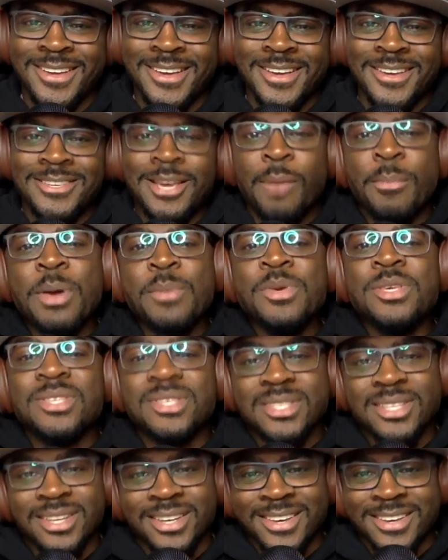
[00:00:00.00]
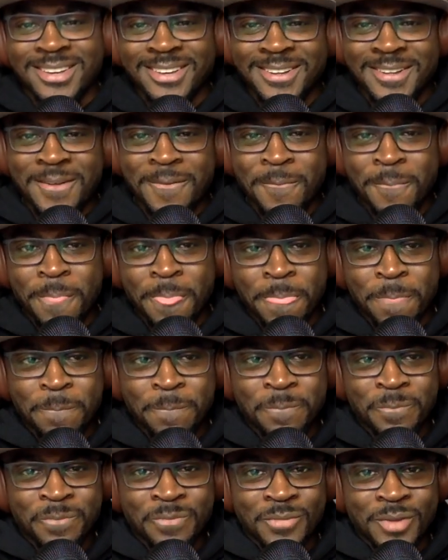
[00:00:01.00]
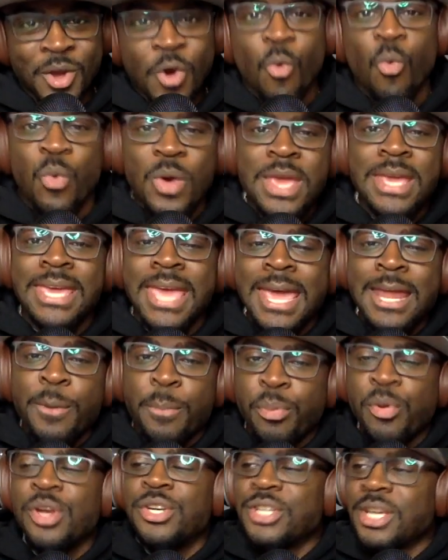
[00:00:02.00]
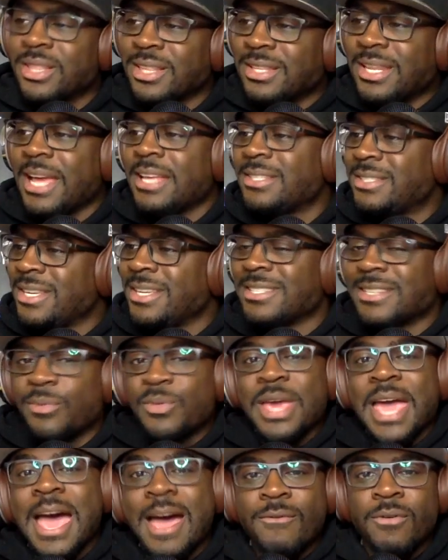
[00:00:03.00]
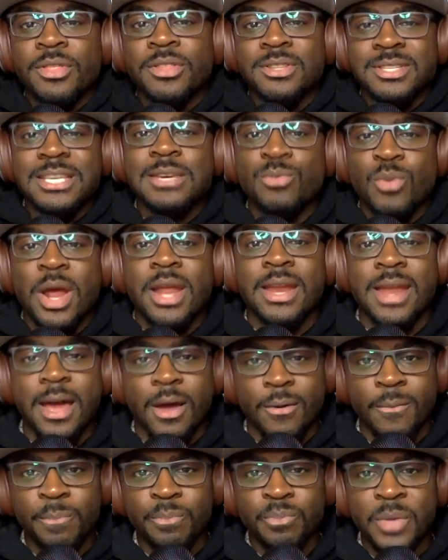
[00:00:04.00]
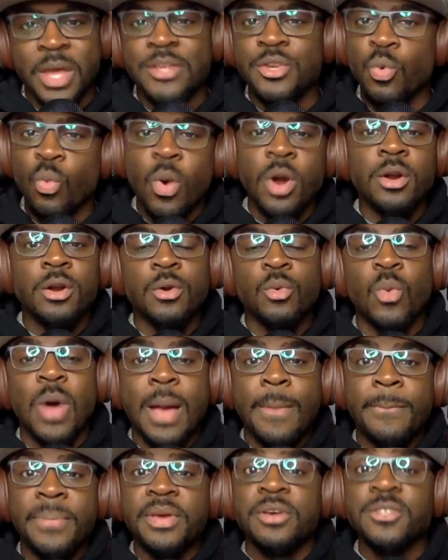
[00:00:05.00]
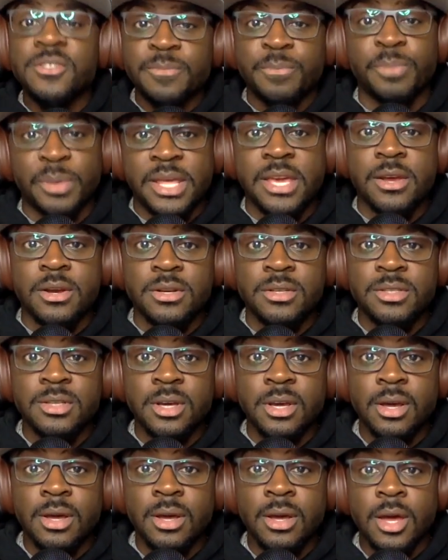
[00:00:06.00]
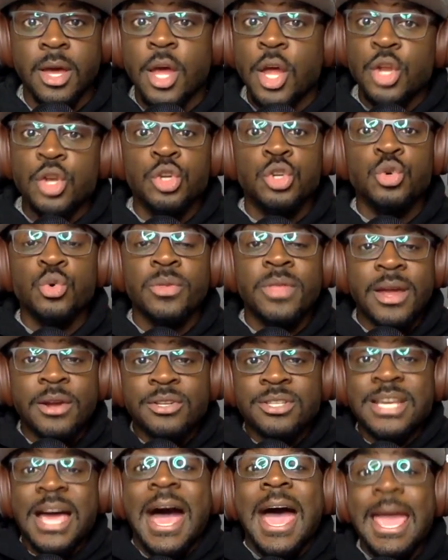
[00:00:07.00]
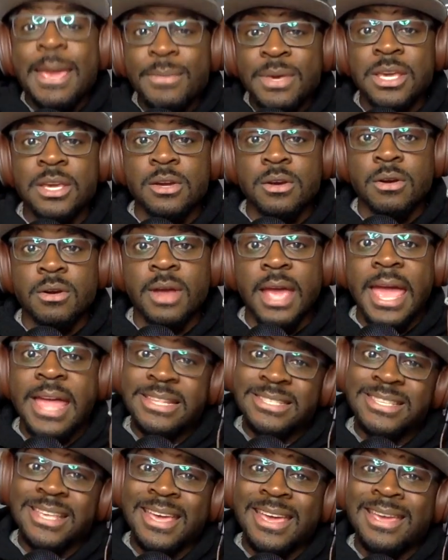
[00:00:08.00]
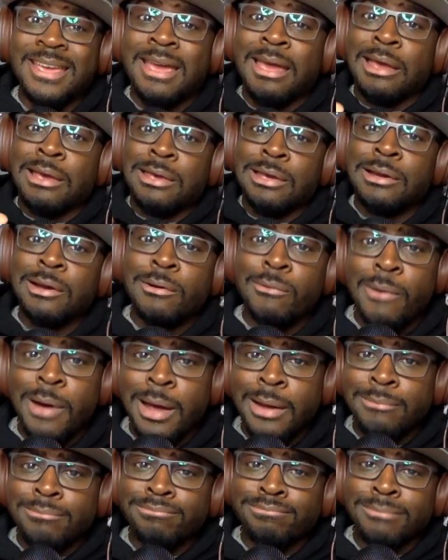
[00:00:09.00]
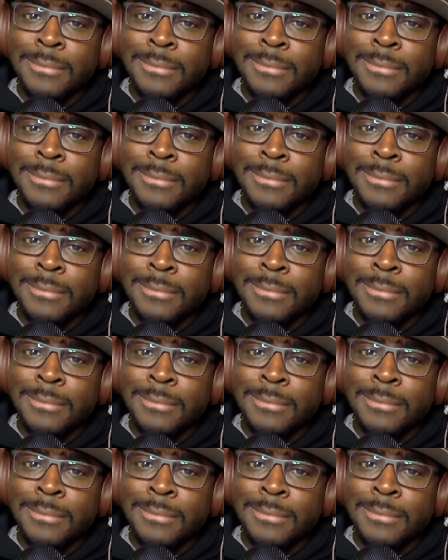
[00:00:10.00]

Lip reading: Y'all made me sick. We can't appreciate the nice things that we have on the team right now. And you wonder why Bills players do their time here and say, you know what?